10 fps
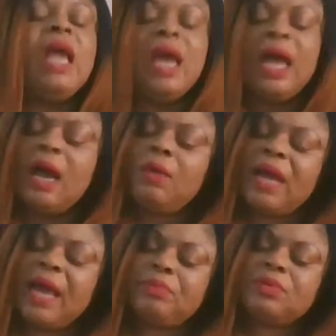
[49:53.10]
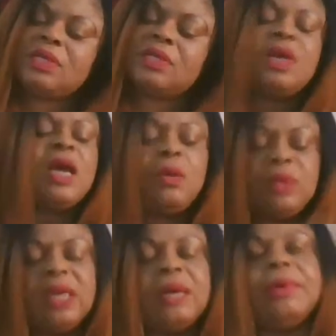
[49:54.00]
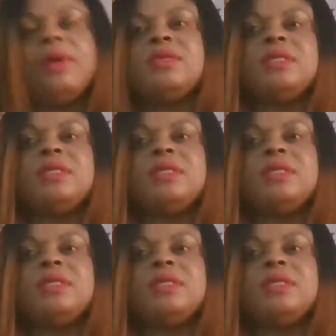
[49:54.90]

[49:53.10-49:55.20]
how will I put it? I will think about it.